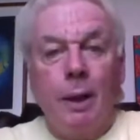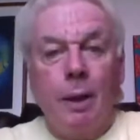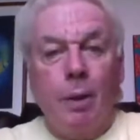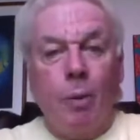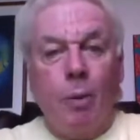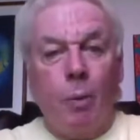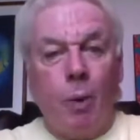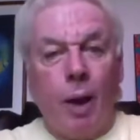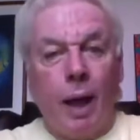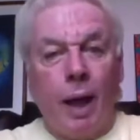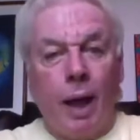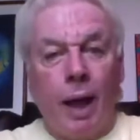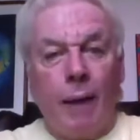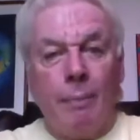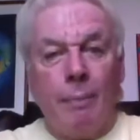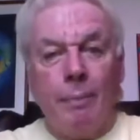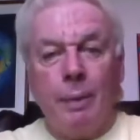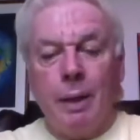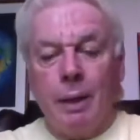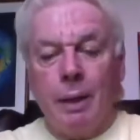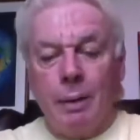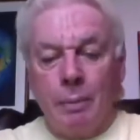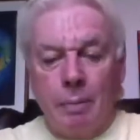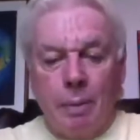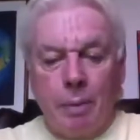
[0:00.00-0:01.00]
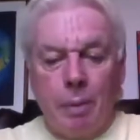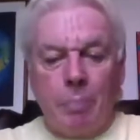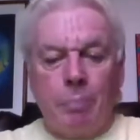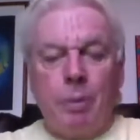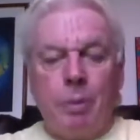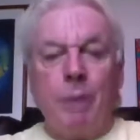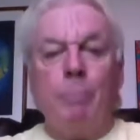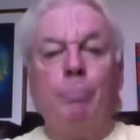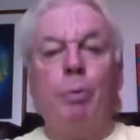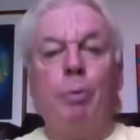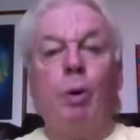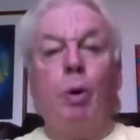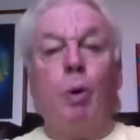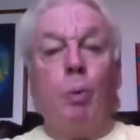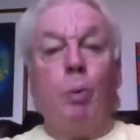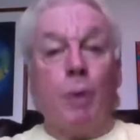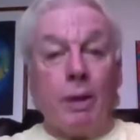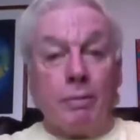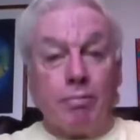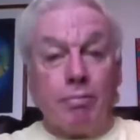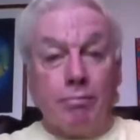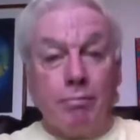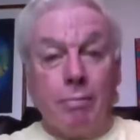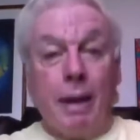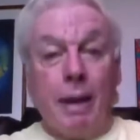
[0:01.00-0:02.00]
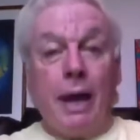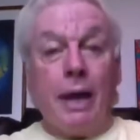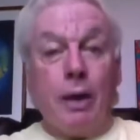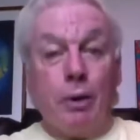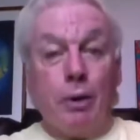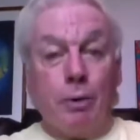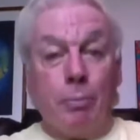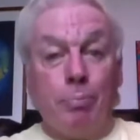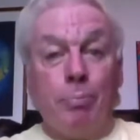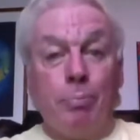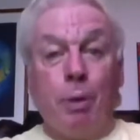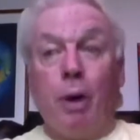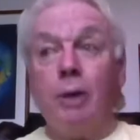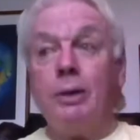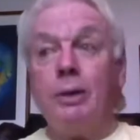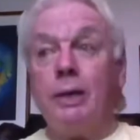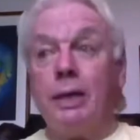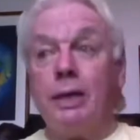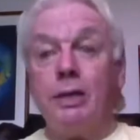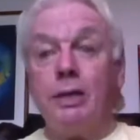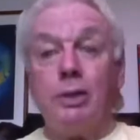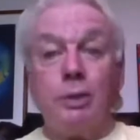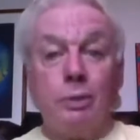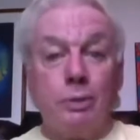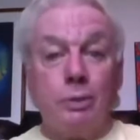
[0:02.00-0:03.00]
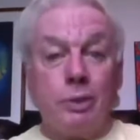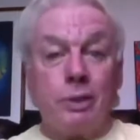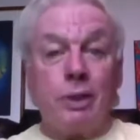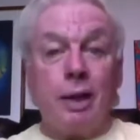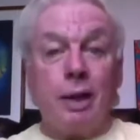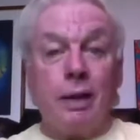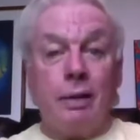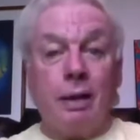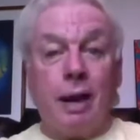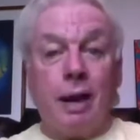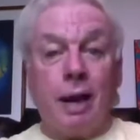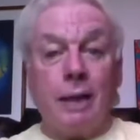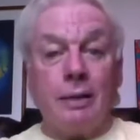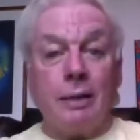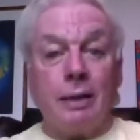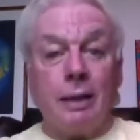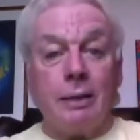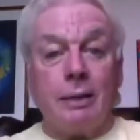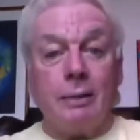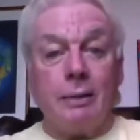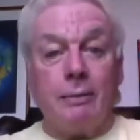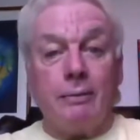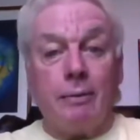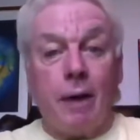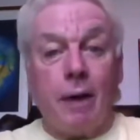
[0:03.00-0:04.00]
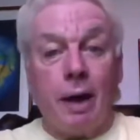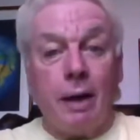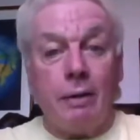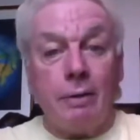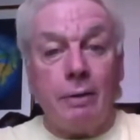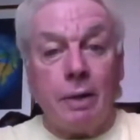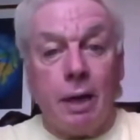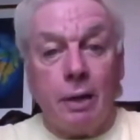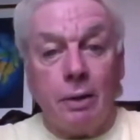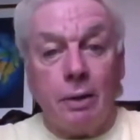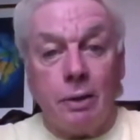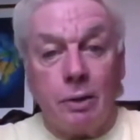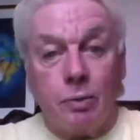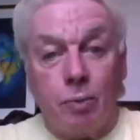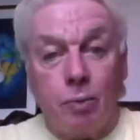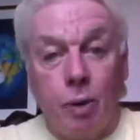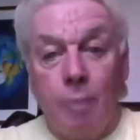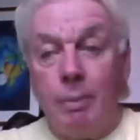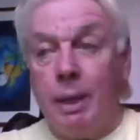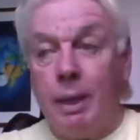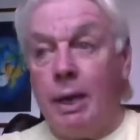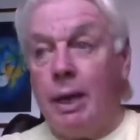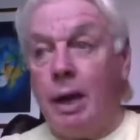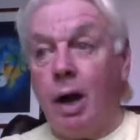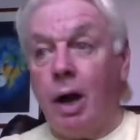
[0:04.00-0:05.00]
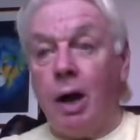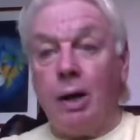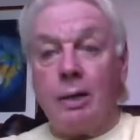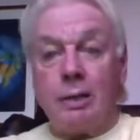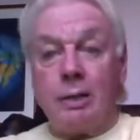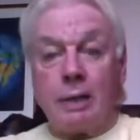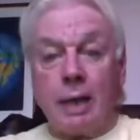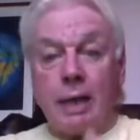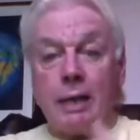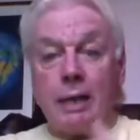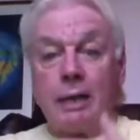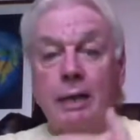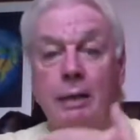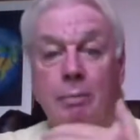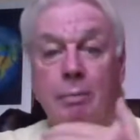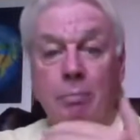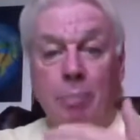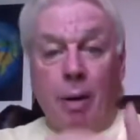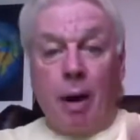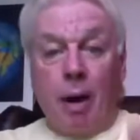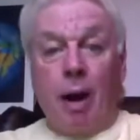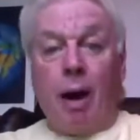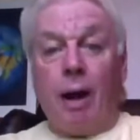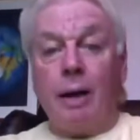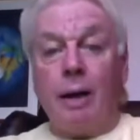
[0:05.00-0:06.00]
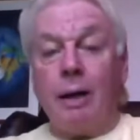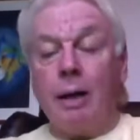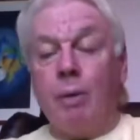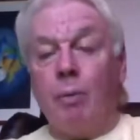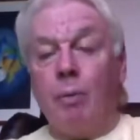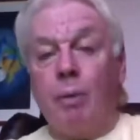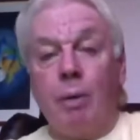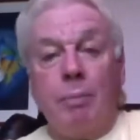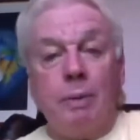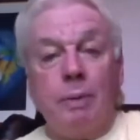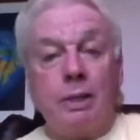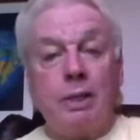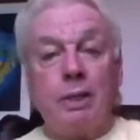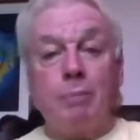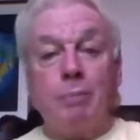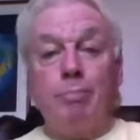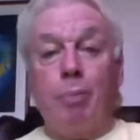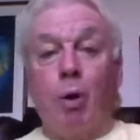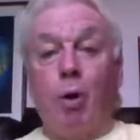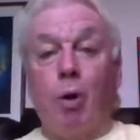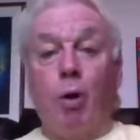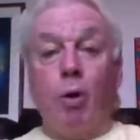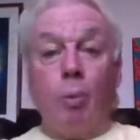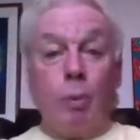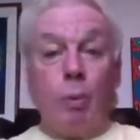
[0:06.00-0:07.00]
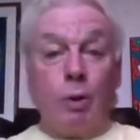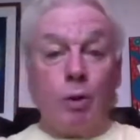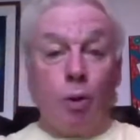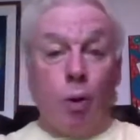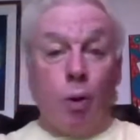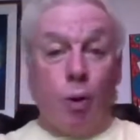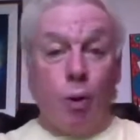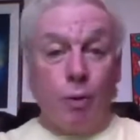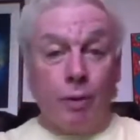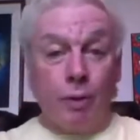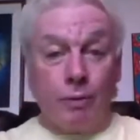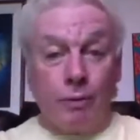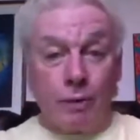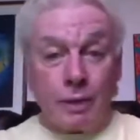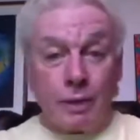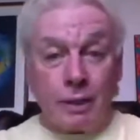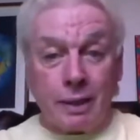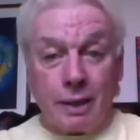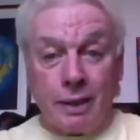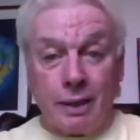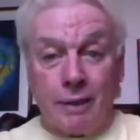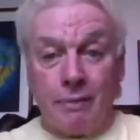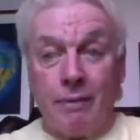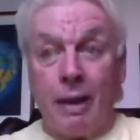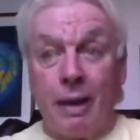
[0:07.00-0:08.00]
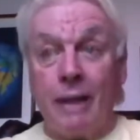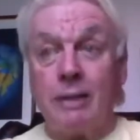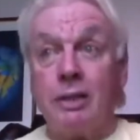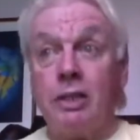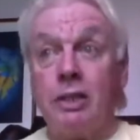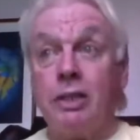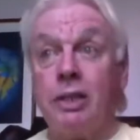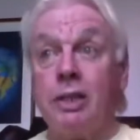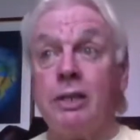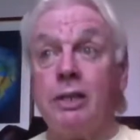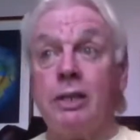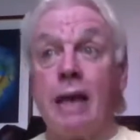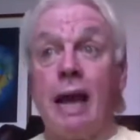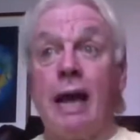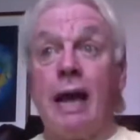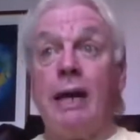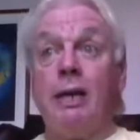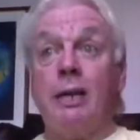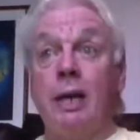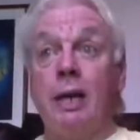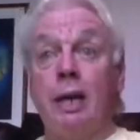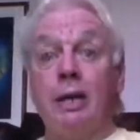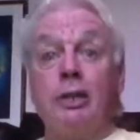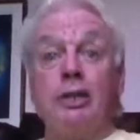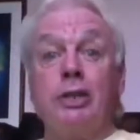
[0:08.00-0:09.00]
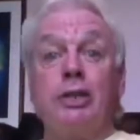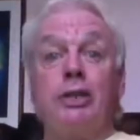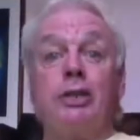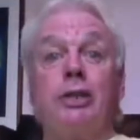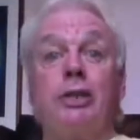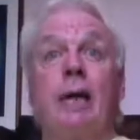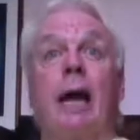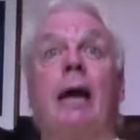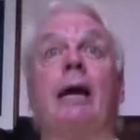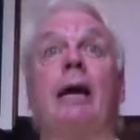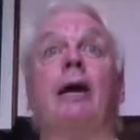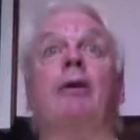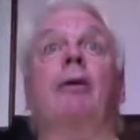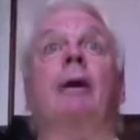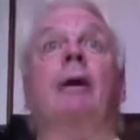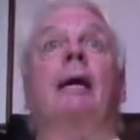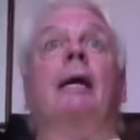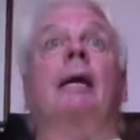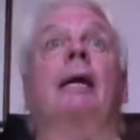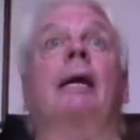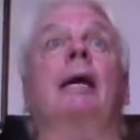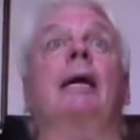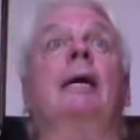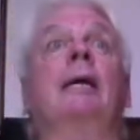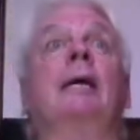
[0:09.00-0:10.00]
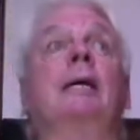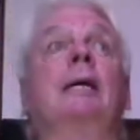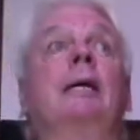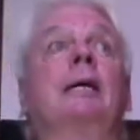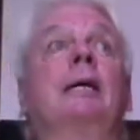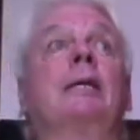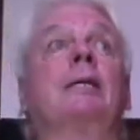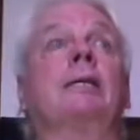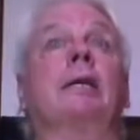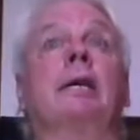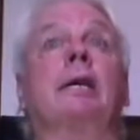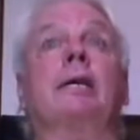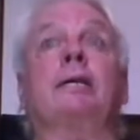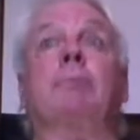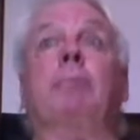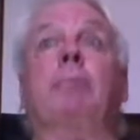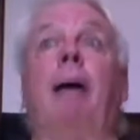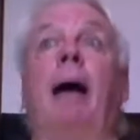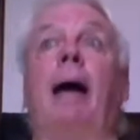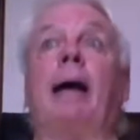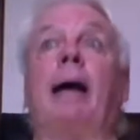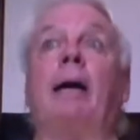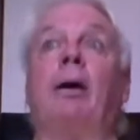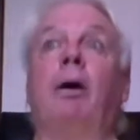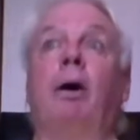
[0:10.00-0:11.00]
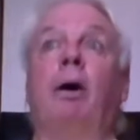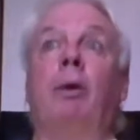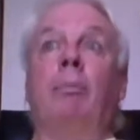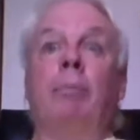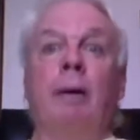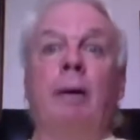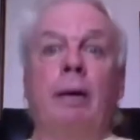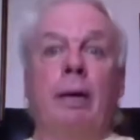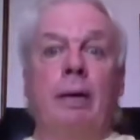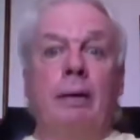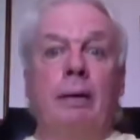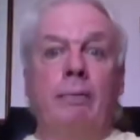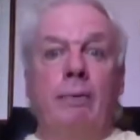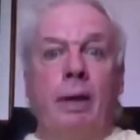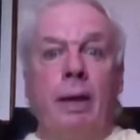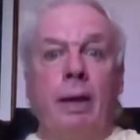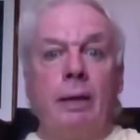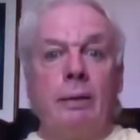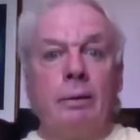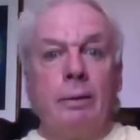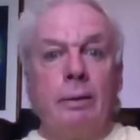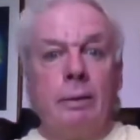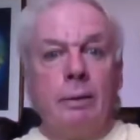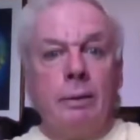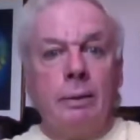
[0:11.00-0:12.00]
where people with male bodies who say they identify as women are taking part in women's sport with all the physical advantages and staggeringly sits back, can't believe it,